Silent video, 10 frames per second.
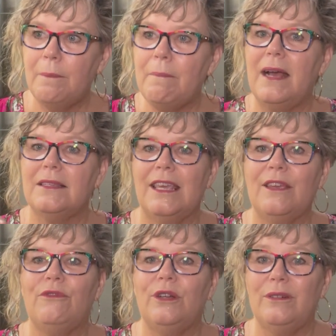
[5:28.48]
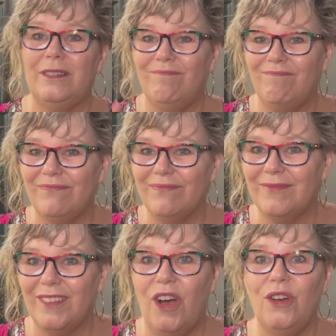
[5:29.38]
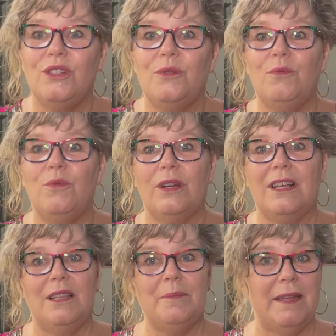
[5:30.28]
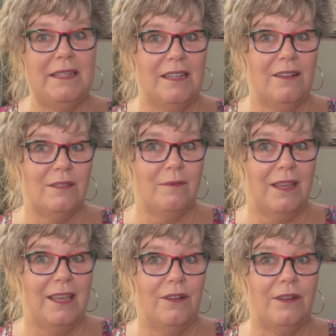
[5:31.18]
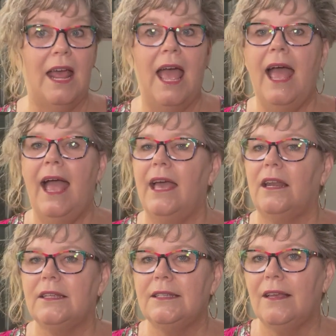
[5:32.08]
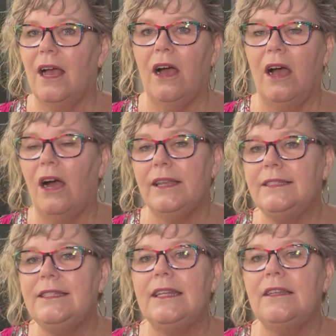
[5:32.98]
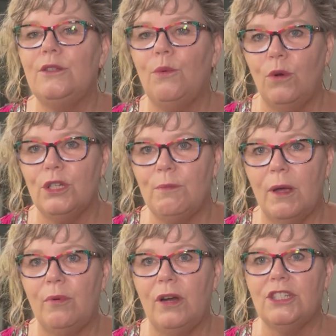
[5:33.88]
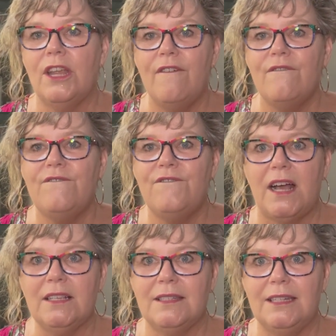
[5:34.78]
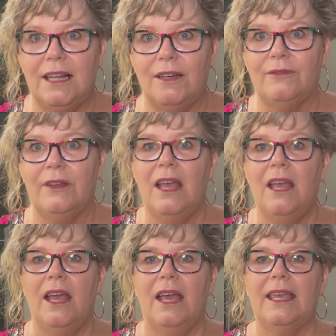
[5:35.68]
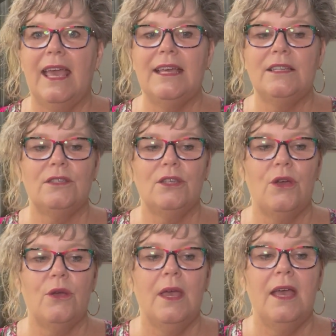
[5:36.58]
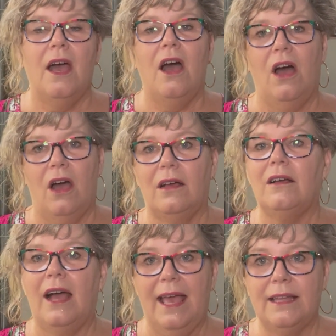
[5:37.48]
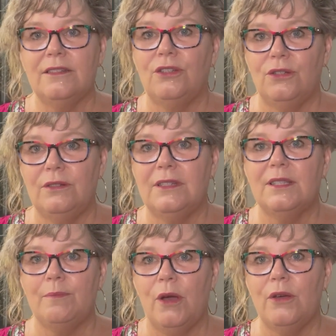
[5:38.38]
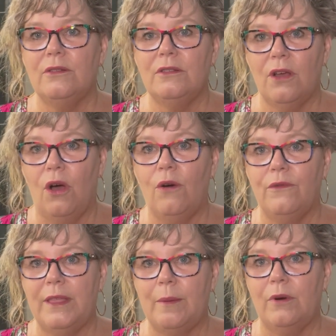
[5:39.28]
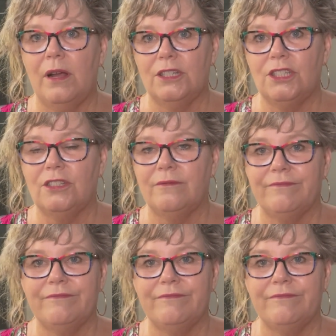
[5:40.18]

masking fluid onto a watercolor painting I was working on, and I didn't wash my brush fast enough. Okay, so I had to dispose of that brush.